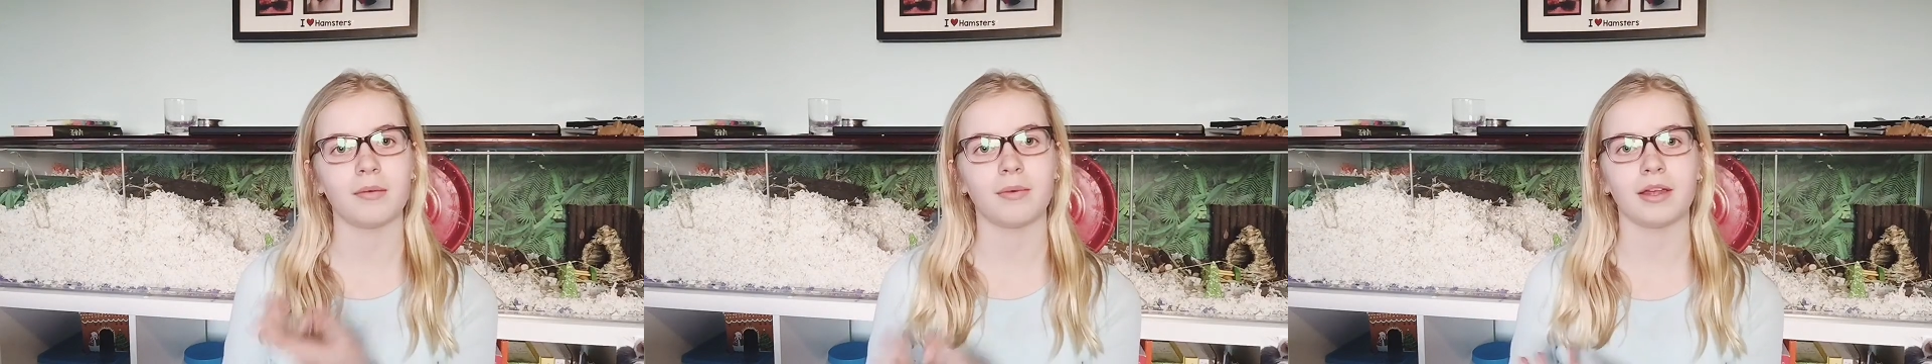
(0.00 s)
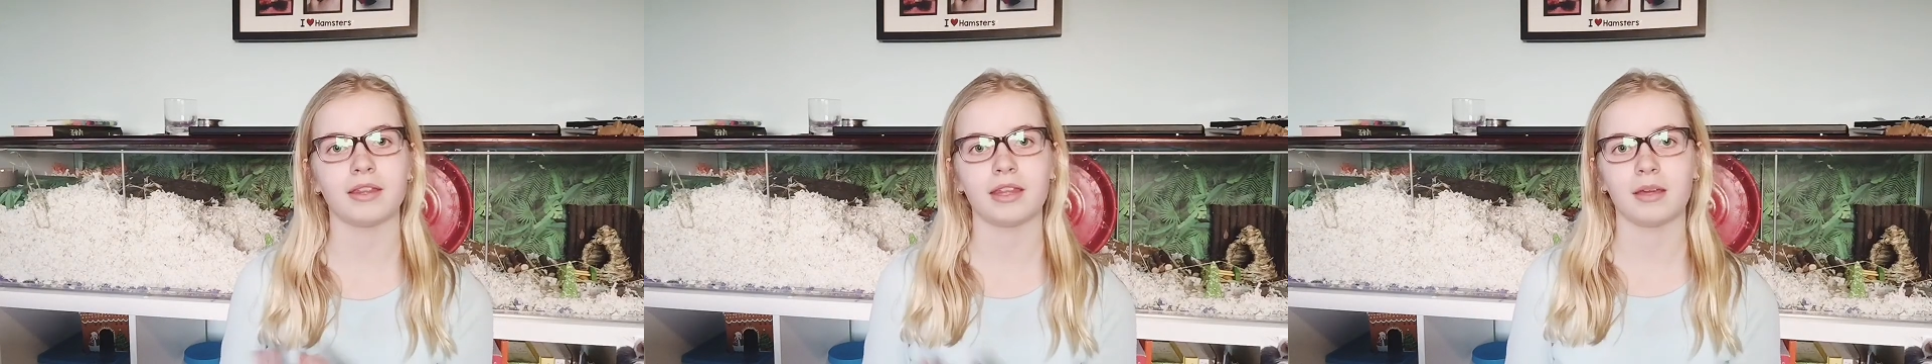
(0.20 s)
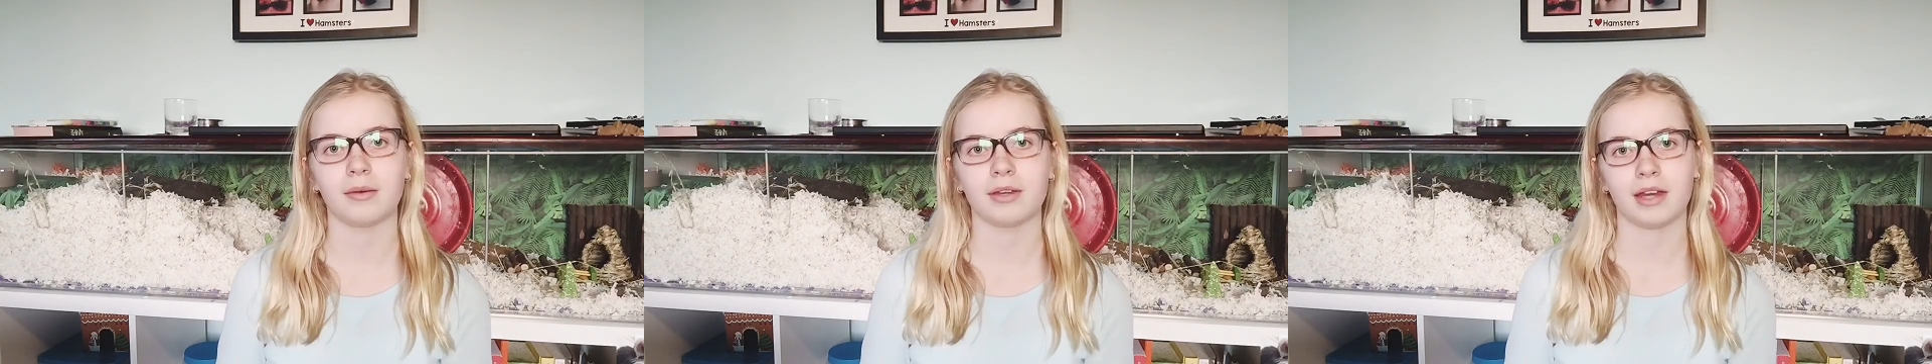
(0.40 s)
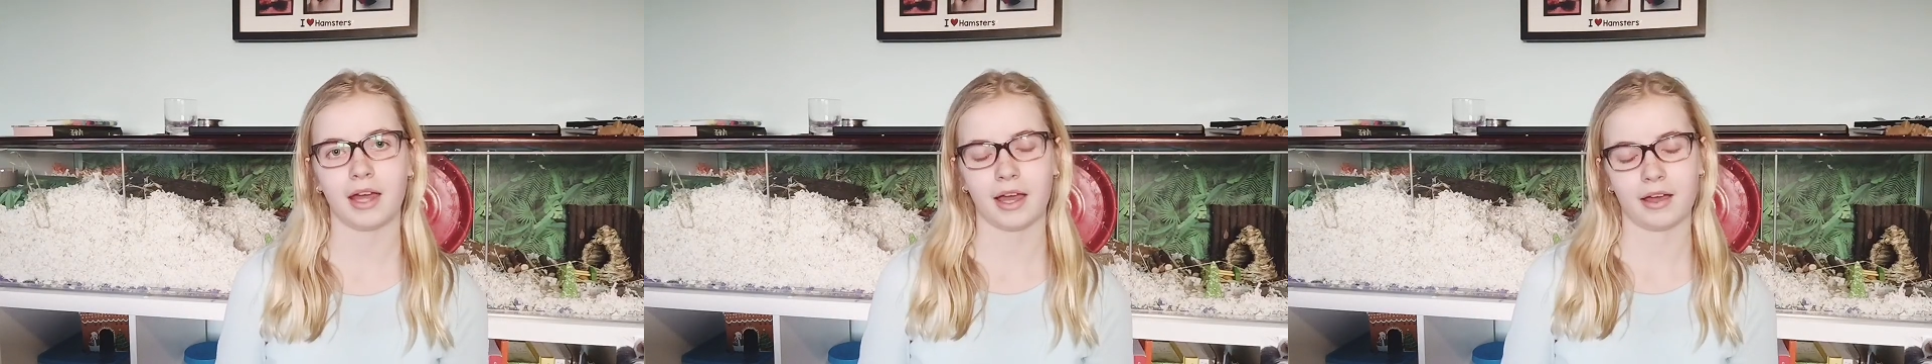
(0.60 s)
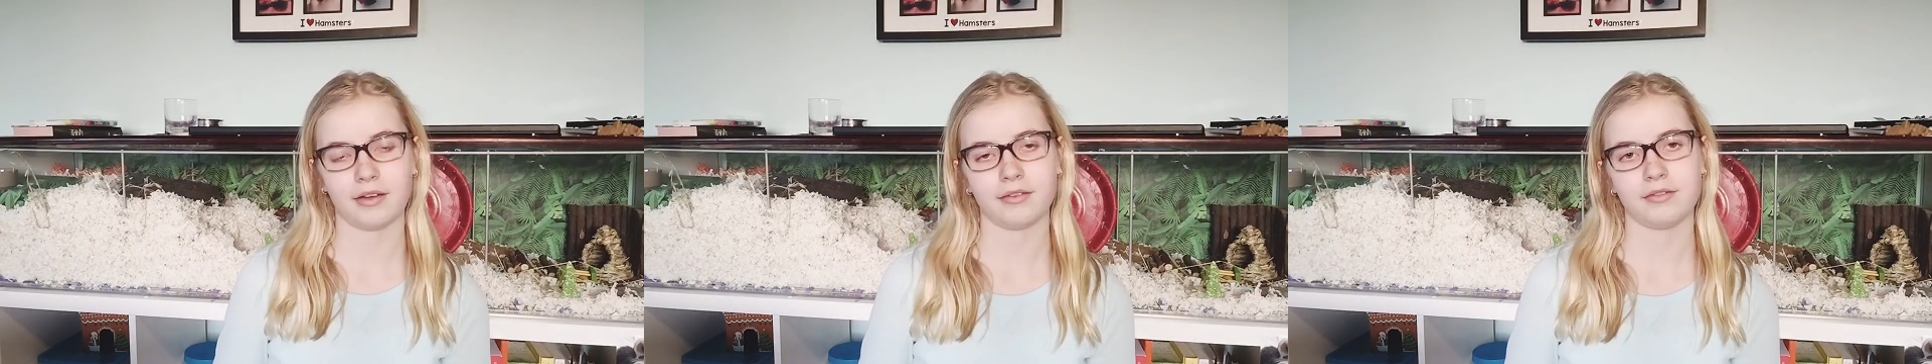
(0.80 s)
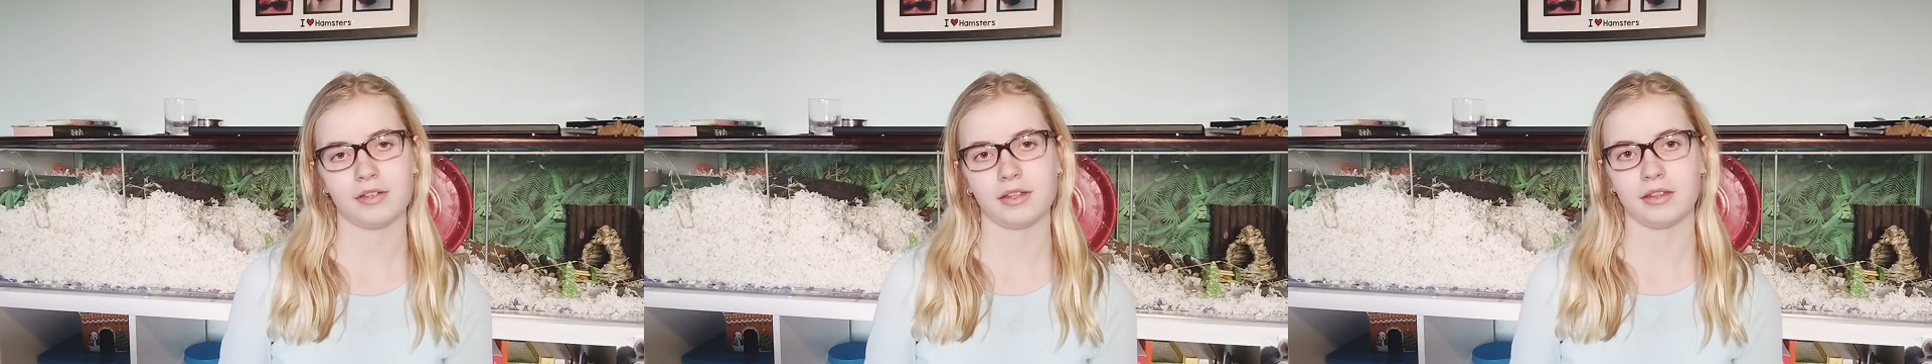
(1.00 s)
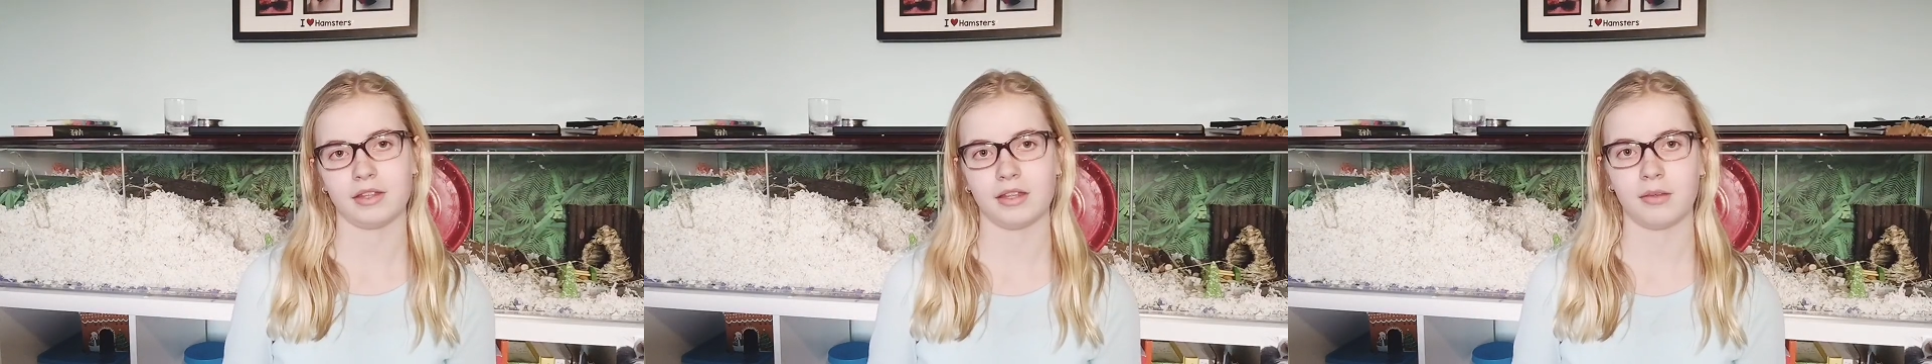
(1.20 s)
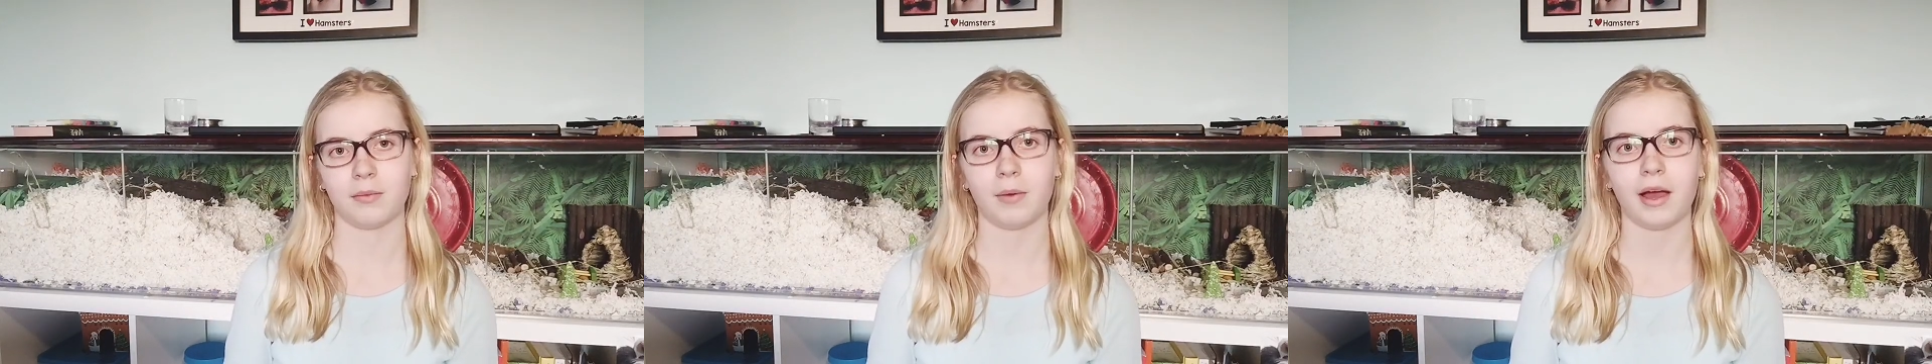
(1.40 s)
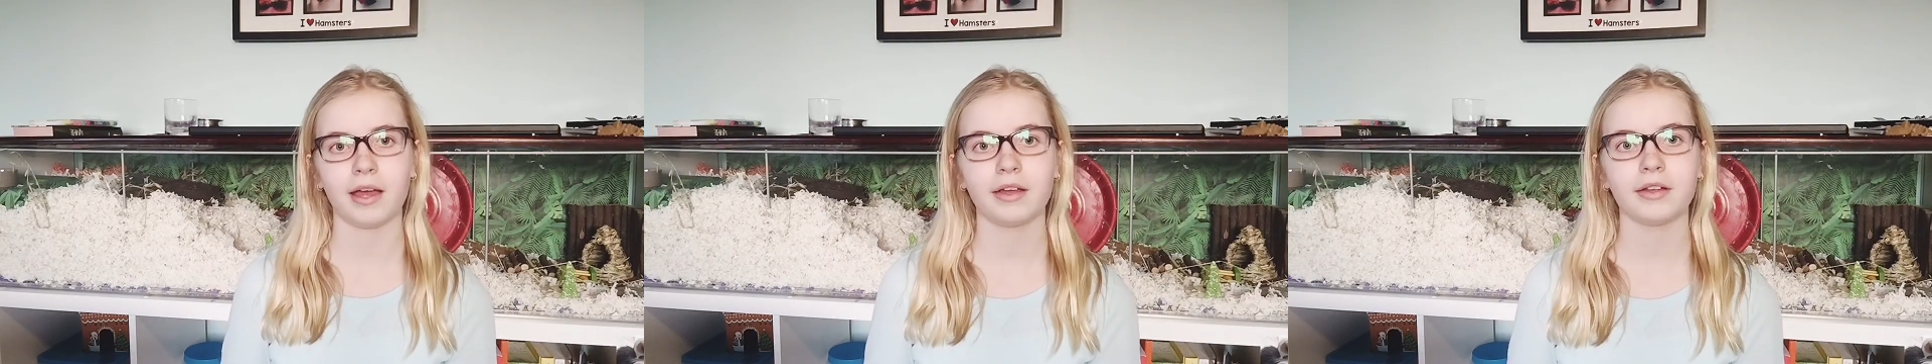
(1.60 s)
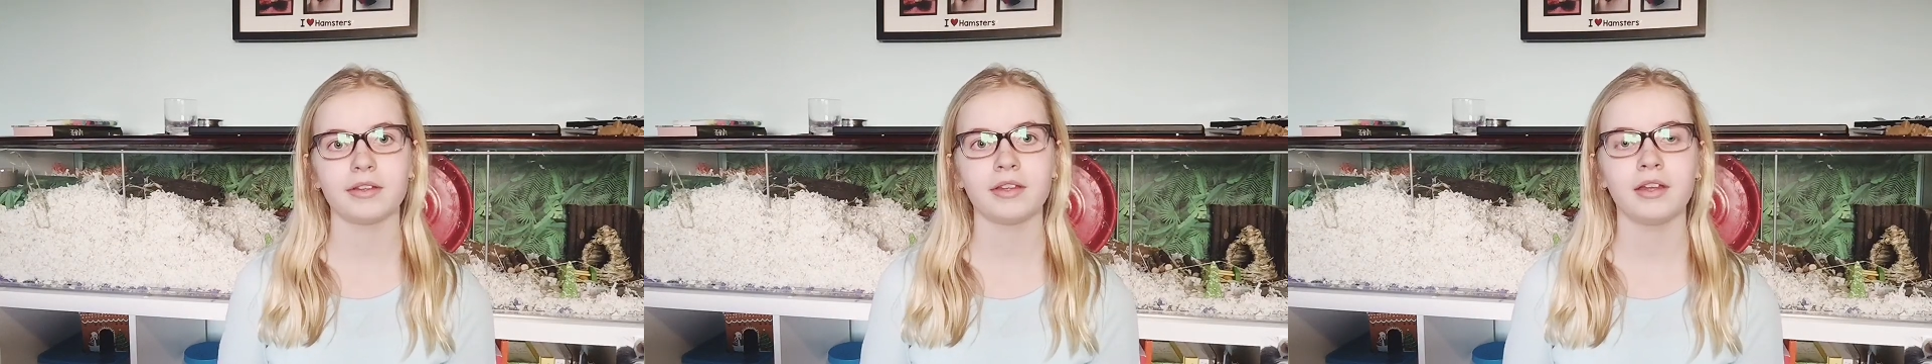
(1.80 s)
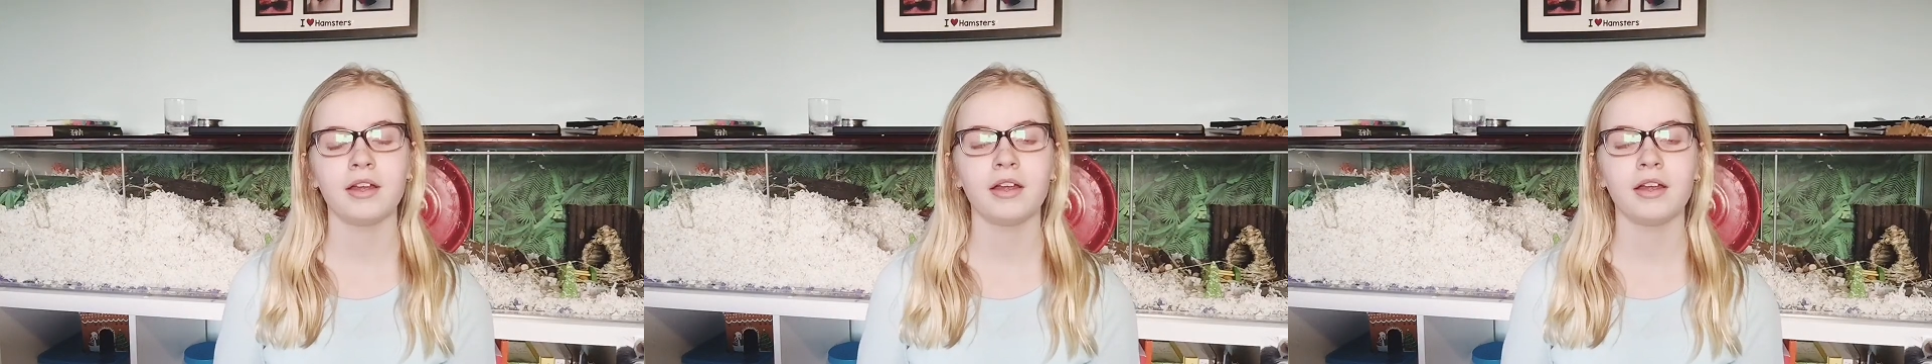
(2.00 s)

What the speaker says: what they would have in the wild.